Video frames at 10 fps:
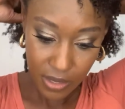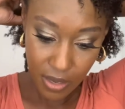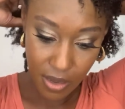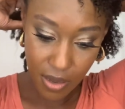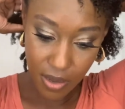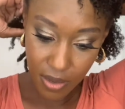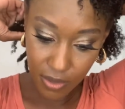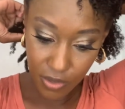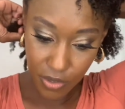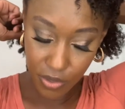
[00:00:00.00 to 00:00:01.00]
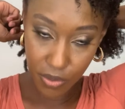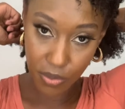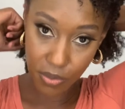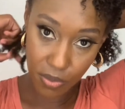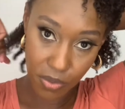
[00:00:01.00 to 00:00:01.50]

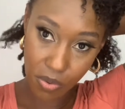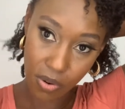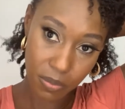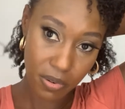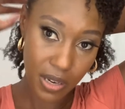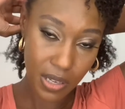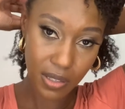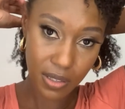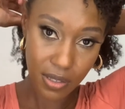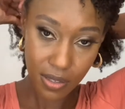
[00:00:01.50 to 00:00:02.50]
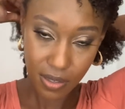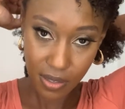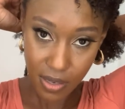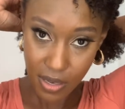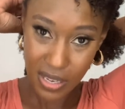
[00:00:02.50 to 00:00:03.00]
to corn braids.
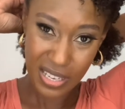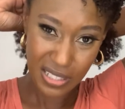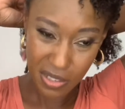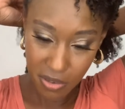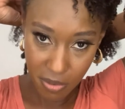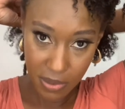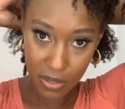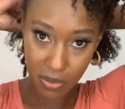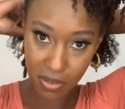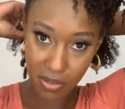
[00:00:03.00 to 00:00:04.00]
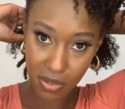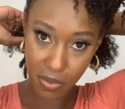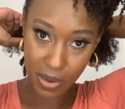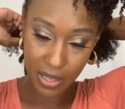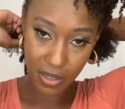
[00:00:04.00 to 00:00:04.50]
I did it on my daughters a
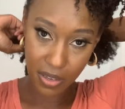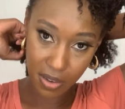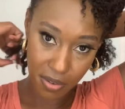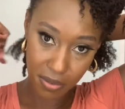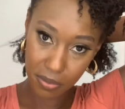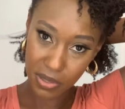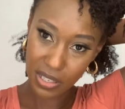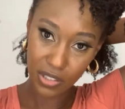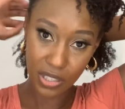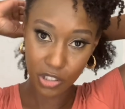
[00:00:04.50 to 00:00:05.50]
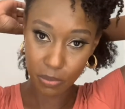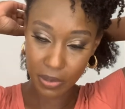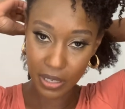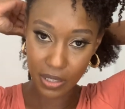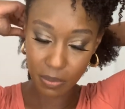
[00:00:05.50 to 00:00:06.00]
while ago. It was like Dutch
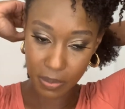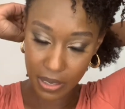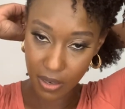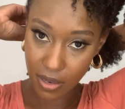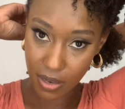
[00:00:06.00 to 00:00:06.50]
braids, but